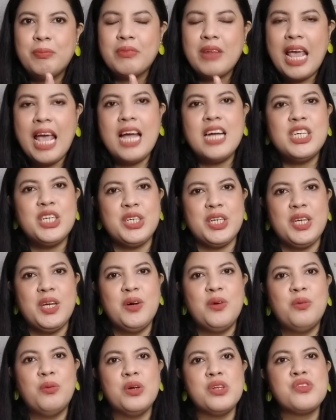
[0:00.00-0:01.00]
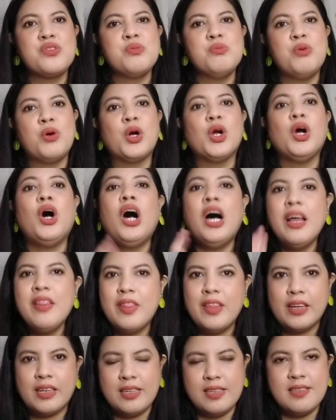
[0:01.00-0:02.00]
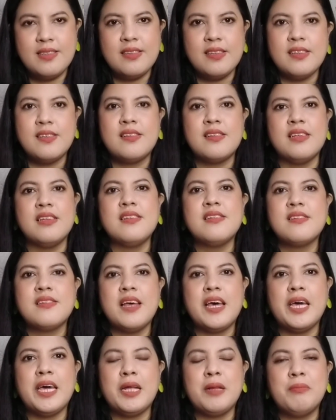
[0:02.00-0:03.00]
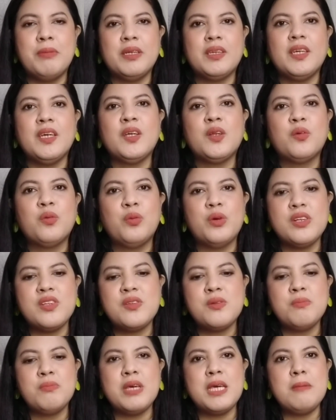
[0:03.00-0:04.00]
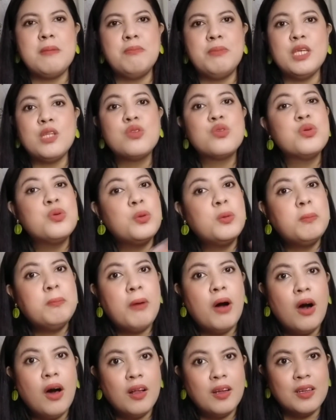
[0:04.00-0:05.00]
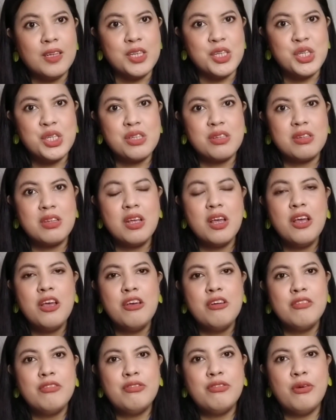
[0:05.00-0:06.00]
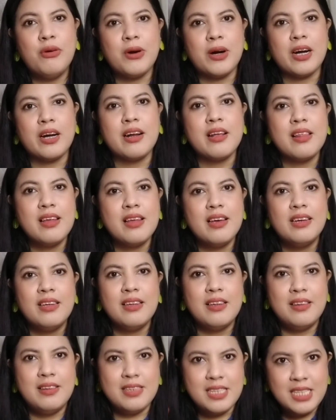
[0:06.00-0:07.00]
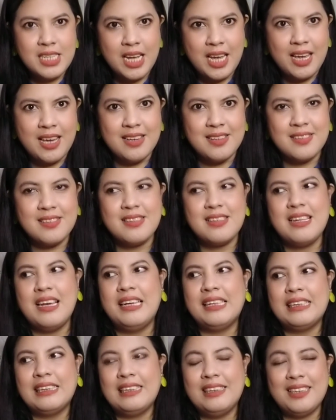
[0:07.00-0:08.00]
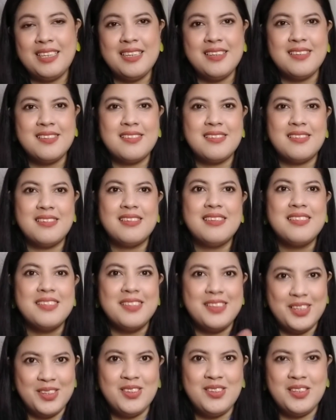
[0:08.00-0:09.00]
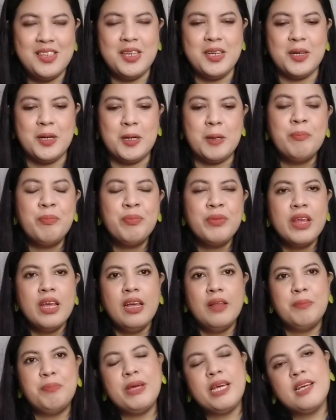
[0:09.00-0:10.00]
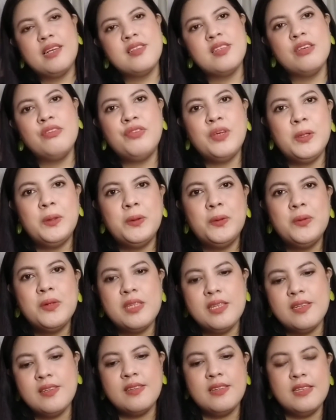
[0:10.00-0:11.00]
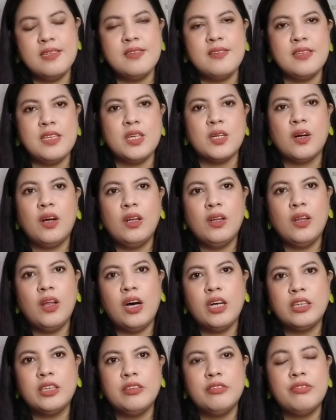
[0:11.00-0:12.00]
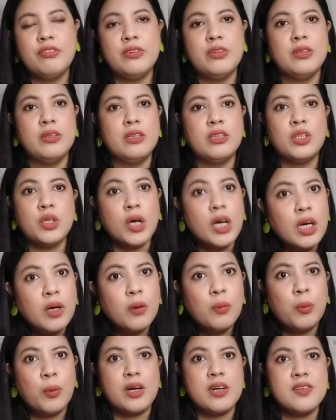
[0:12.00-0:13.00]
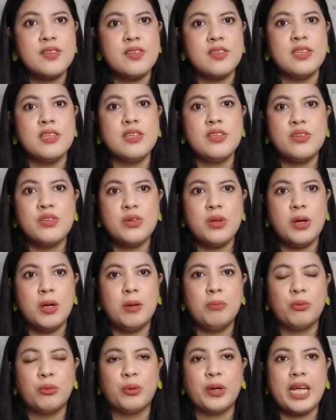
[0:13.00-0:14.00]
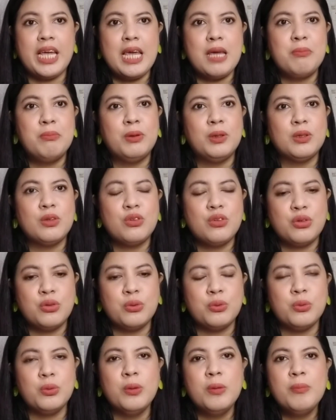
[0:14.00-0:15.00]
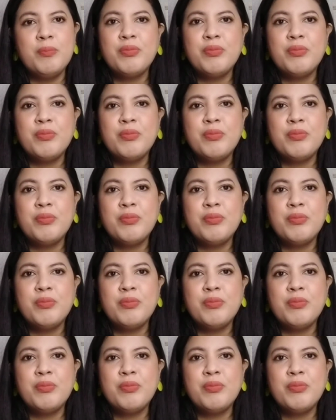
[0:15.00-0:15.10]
Andrea was more on the consistent side, but it was maybe too polished for the taste, at least this year. Because if you notice this year, a lot of the dark horses were able to